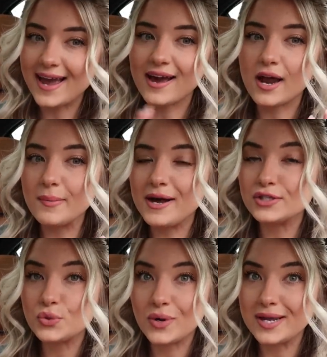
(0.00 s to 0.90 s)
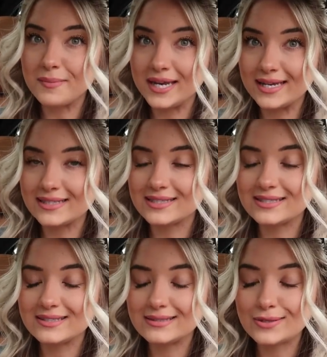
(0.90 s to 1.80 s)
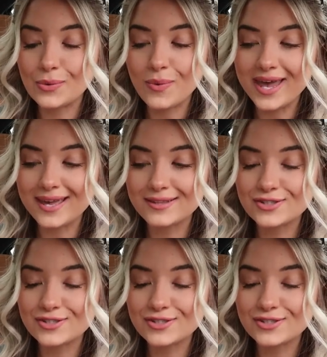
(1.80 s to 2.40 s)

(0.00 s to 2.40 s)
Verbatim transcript: I got about 20 minutes to wait.